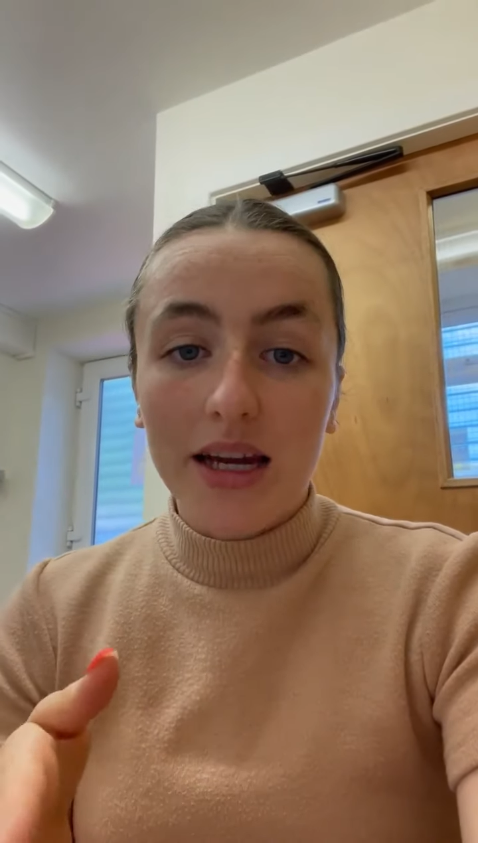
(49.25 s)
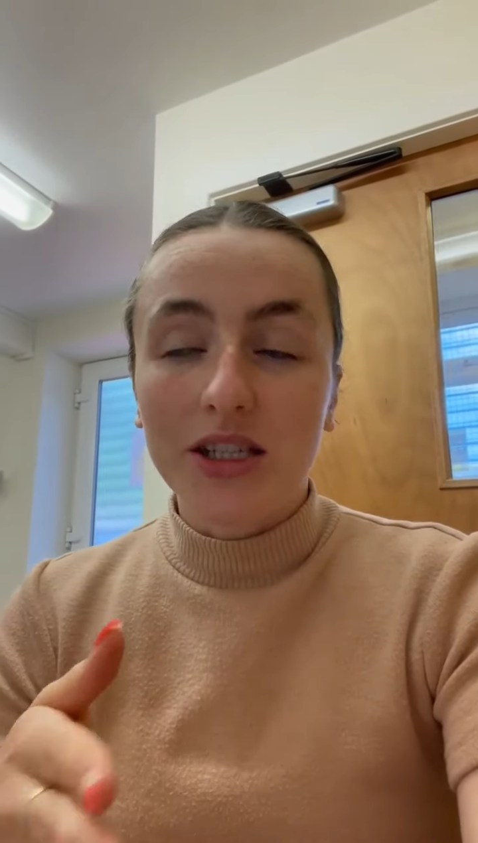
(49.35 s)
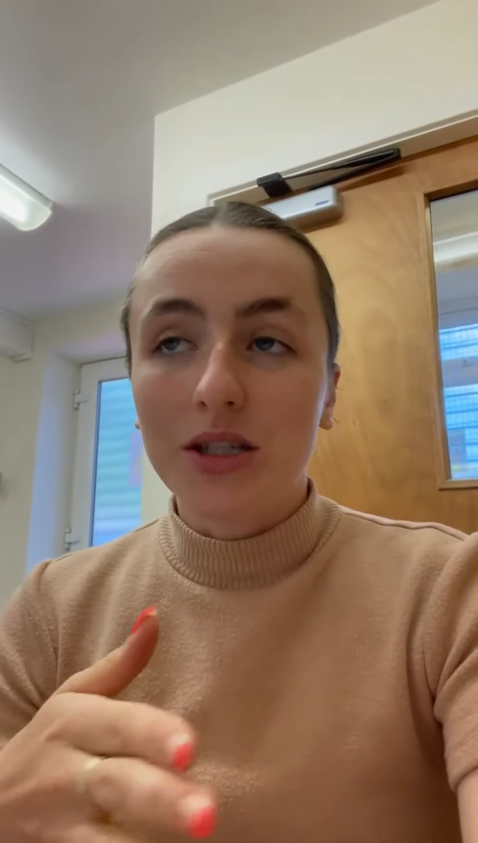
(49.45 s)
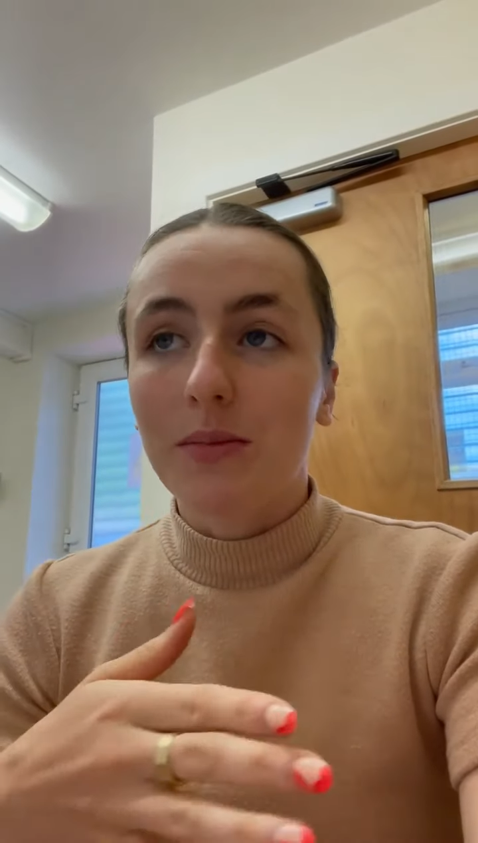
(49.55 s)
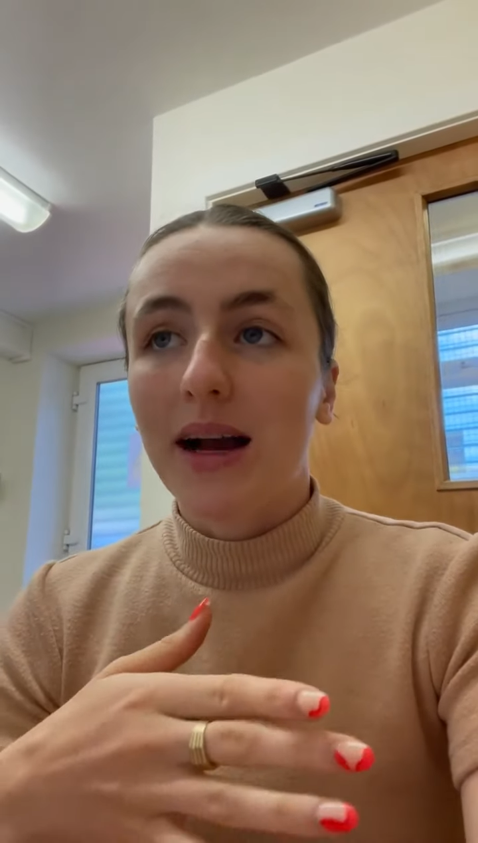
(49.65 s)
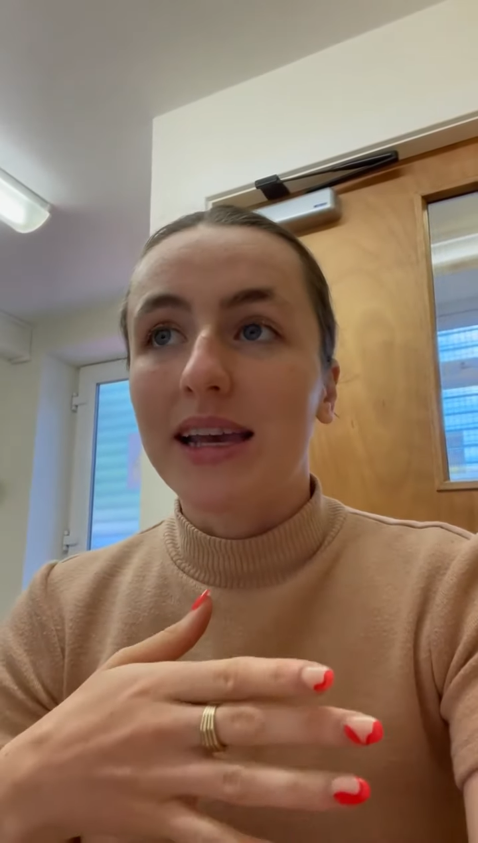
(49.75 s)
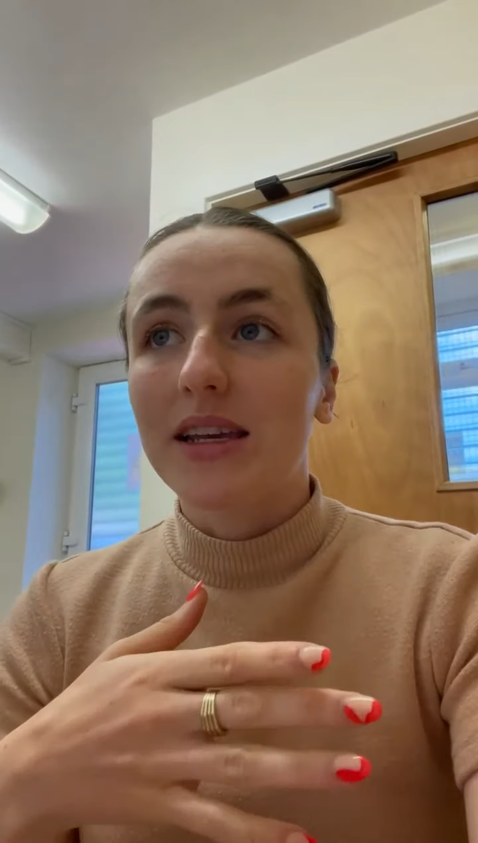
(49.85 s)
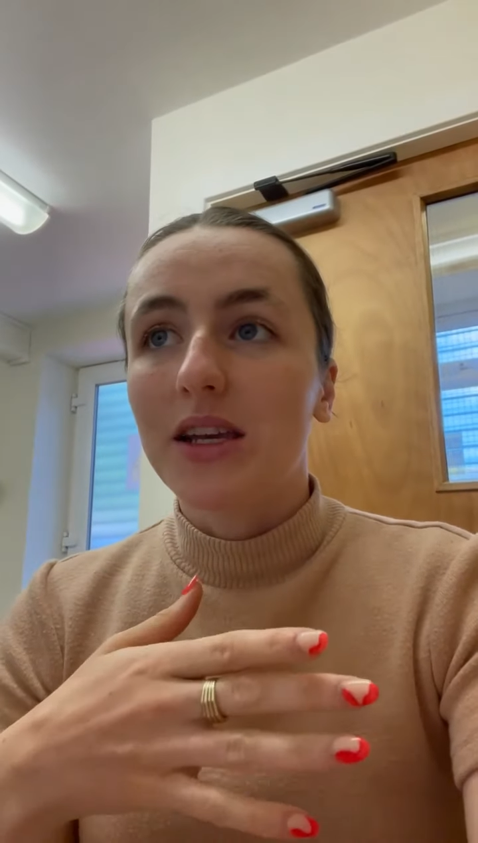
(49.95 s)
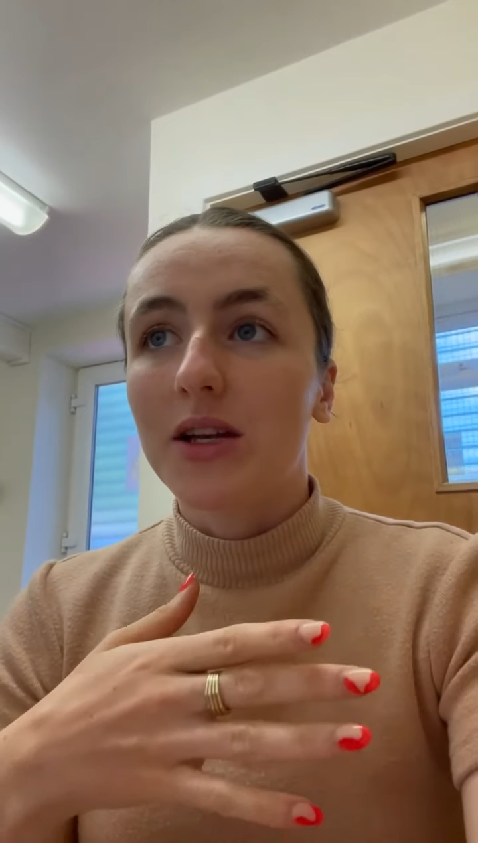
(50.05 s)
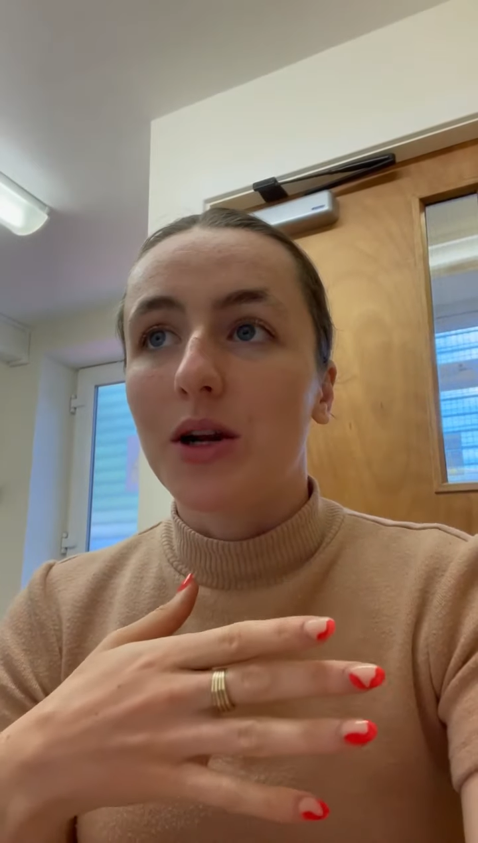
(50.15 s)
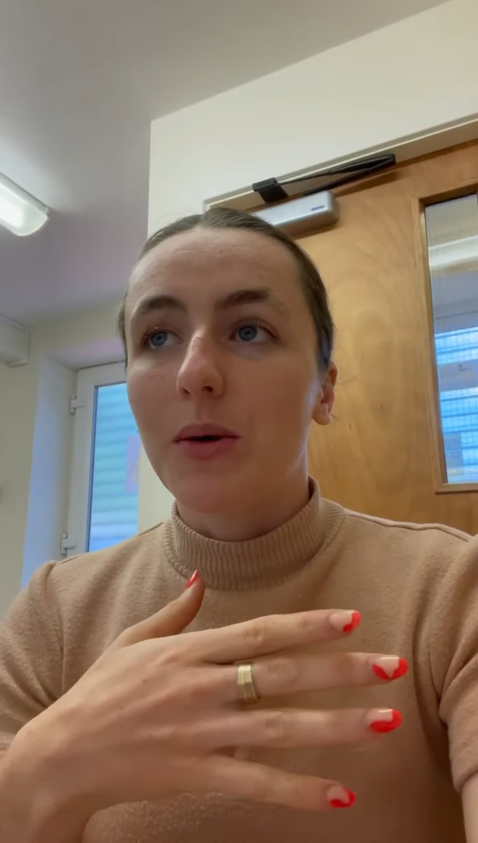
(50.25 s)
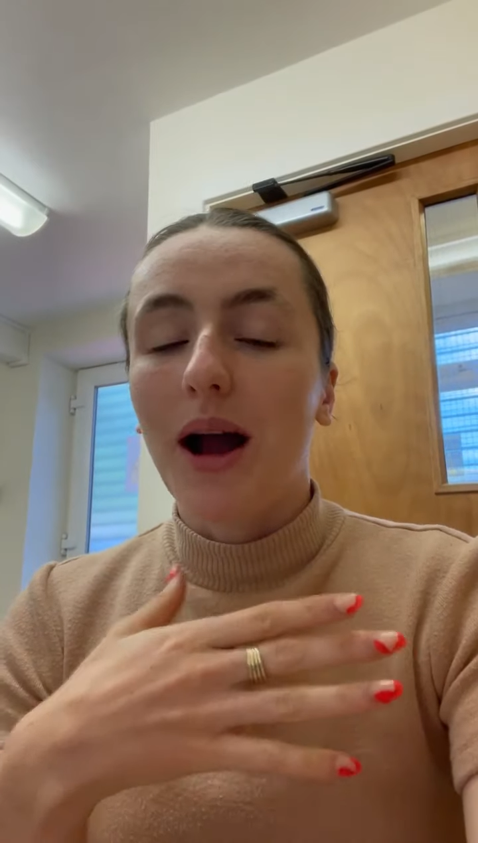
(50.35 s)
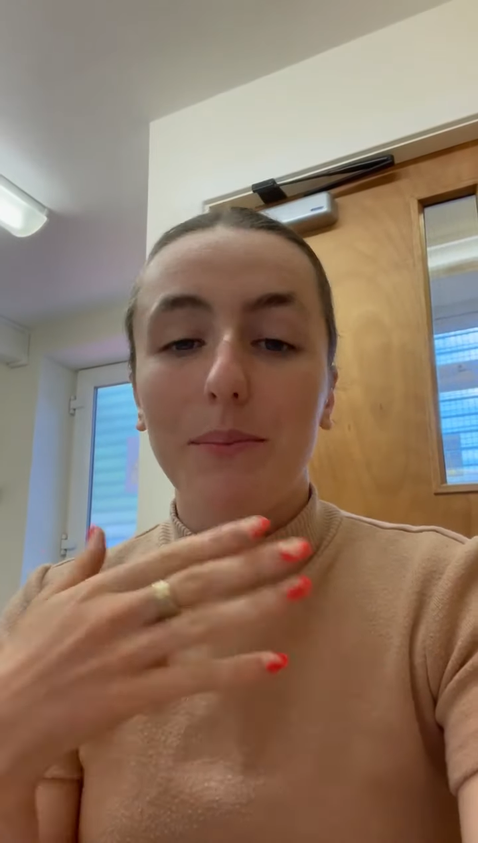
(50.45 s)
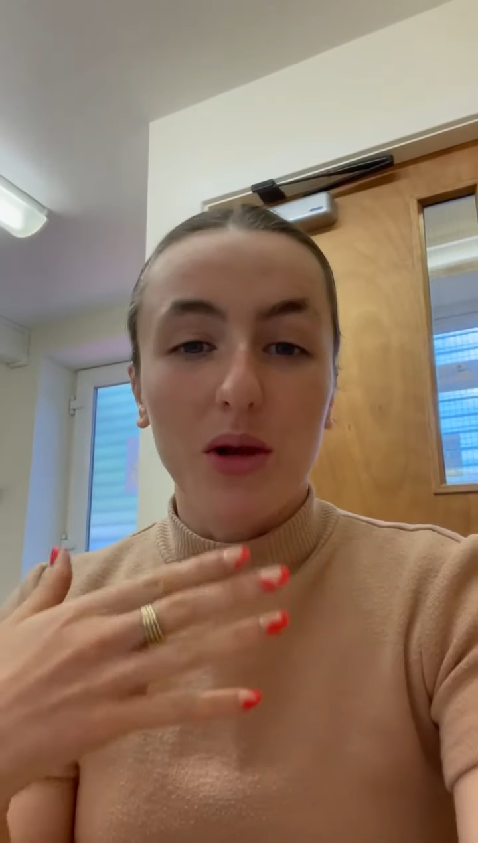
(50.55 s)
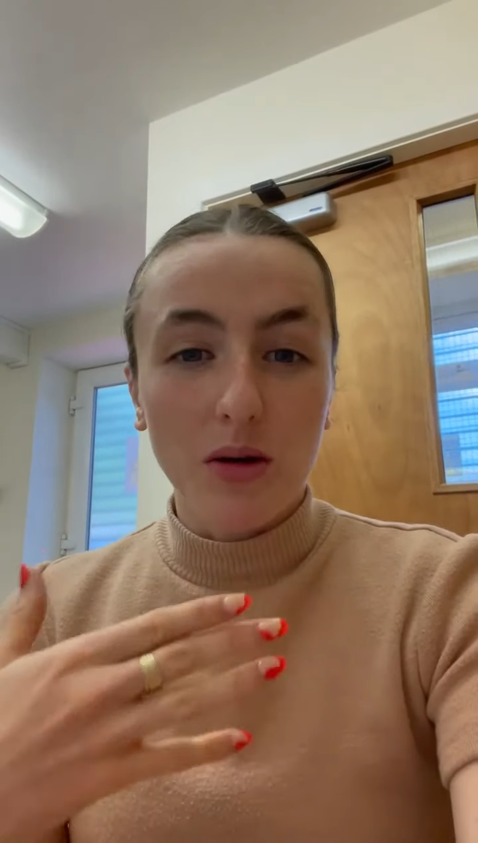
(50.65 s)
and you might
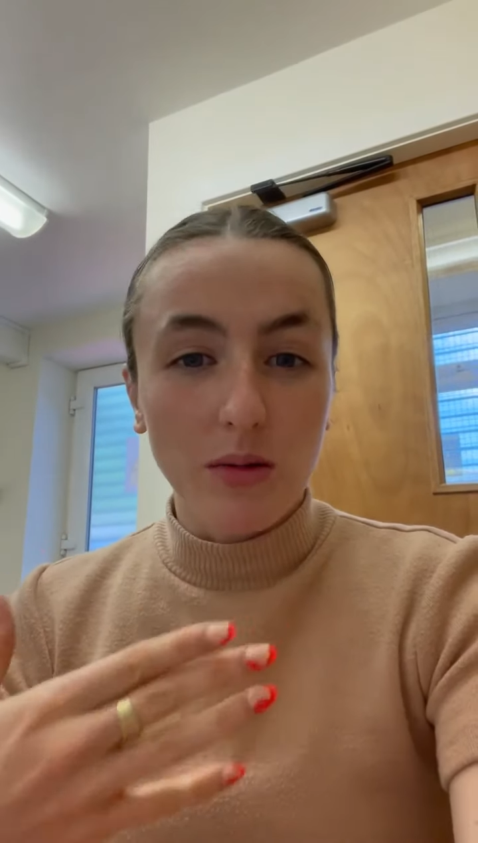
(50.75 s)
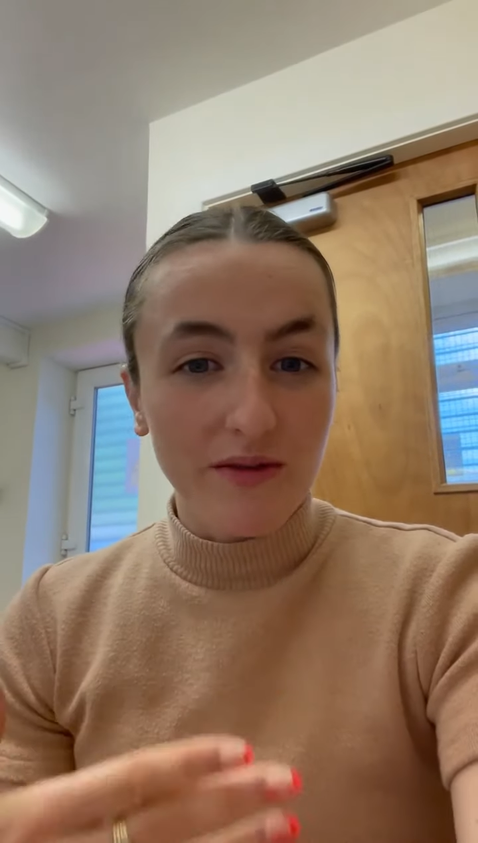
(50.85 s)
have blurry